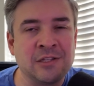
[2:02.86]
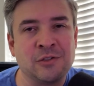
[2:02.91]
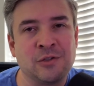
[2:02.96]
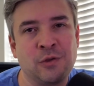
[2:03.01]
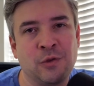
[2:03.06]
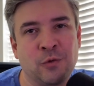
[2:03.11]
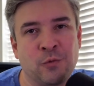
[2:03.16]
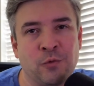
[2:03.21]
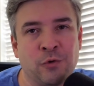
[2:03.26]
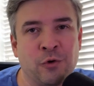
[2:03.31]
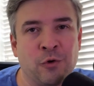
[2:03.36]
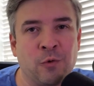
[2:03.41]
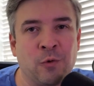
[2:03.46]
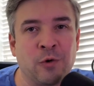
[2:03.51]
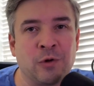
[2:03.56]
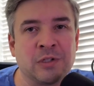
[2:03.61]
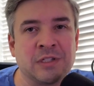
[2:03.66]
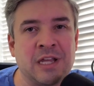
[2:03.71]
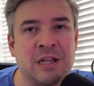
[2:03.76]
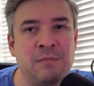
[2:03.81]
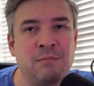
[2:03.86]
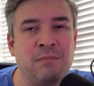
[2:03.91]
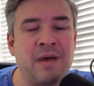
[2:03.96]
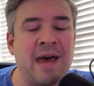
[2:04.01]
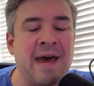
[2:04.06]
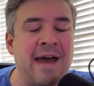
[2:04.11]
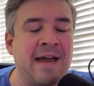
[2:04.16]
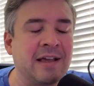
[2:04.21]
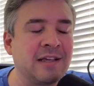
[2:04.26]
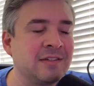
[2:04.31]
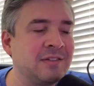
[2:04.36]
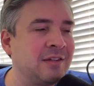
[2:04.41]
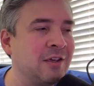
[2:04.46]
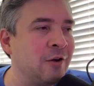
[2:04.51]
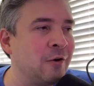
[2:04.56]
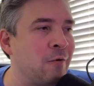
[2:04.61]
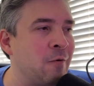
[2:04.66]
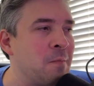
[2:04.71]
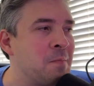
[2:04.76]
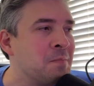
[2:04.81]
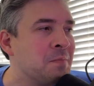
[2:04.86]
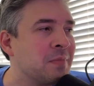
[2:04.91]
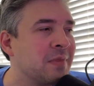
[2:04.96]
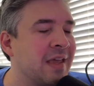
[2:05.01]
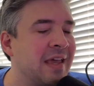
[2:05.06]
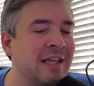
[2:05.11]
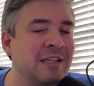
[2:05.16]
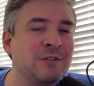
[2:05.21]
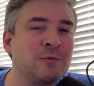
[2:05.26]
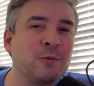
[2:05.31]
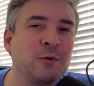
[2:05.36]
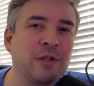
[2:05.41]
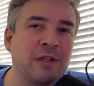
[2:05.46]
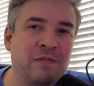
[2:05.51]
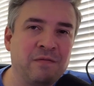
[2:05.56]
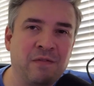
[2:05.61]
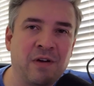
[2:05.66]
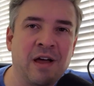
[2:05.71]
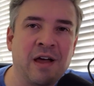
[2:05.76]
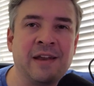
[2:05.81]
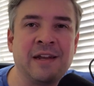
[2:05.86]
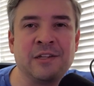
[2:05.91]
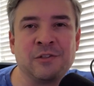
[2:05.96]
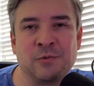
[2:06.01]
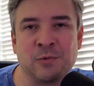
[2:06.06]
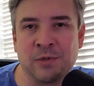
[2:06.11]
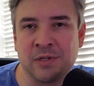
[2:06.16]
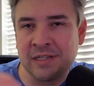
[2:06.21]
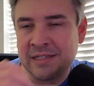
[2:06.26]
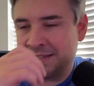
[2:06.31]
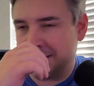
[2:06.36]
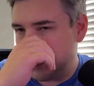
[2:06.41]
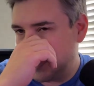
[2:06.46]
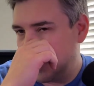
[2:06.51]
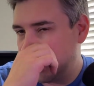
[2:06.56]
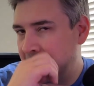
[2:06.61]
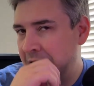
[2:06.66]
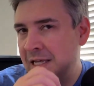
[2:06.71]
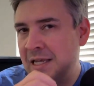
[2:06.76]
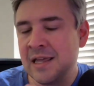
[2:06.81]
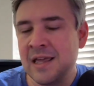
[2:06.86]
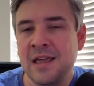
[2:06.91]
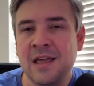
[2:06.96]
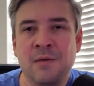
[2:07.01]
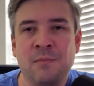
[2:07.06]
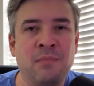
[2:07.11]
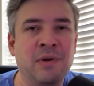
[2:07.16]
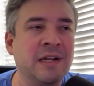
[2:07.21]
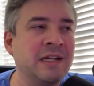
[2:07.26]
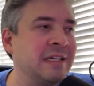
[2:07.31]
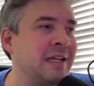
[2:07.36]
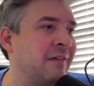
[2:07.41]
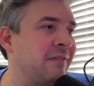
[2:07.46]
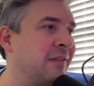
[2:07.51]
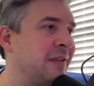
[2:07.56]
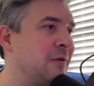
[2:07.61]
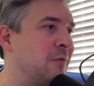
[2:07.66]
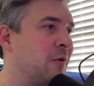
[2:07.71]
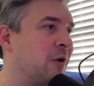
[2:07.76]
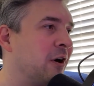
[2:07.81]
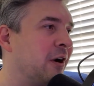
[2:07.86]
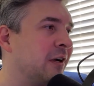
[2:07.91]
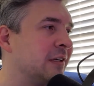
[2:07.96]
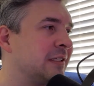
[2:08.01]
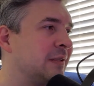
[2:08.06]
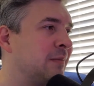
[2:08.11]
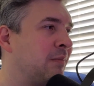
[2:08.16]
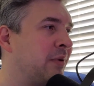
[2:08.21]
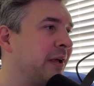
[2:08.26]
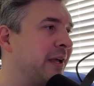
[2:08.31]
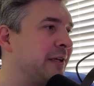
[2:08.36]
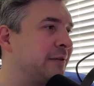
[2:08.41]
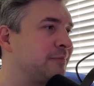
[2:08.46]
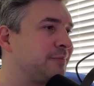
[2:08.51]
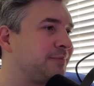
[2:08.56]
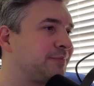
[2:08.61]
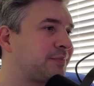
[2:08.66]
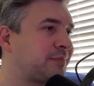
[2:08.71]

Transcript: into the real world and back. So it's really fun, it's really silly, but it definitely works. But